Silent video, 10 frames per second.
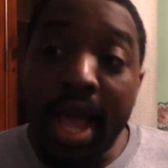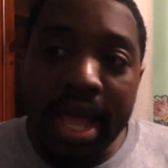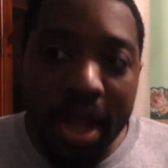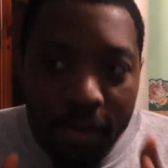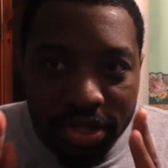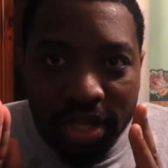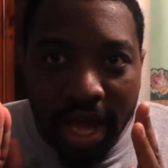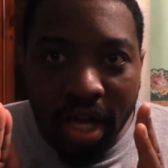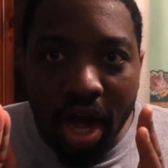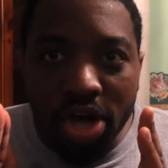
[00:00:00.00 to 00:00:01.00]
It was
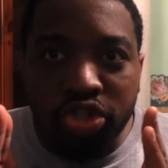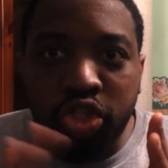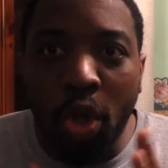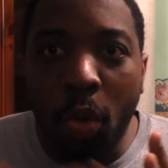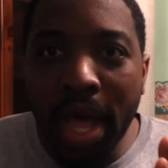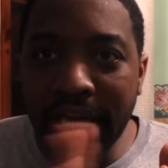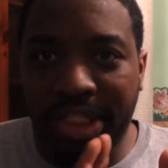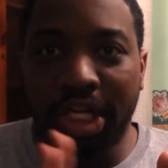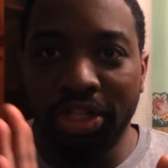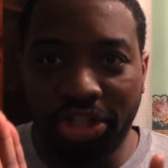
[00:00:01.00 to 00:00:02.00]
like a
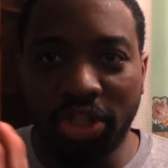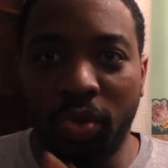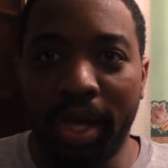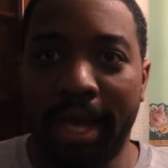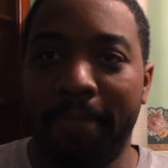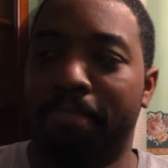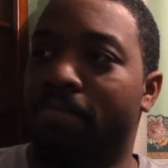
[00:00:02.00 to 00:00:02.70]
switch just went,